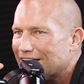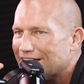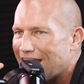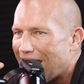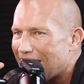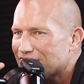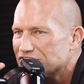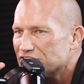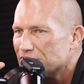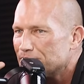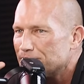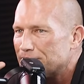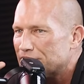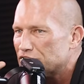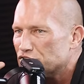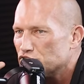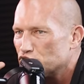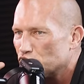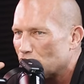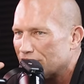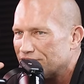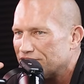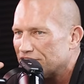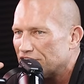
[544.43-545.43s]
It hasn't been
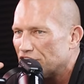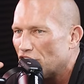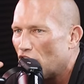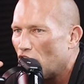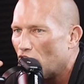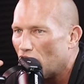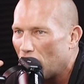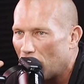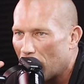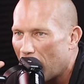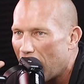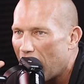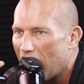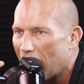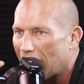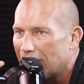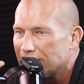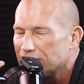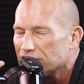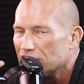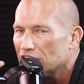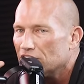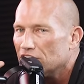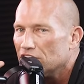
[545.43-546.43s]
driven a
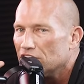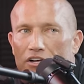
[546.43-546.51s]
lot.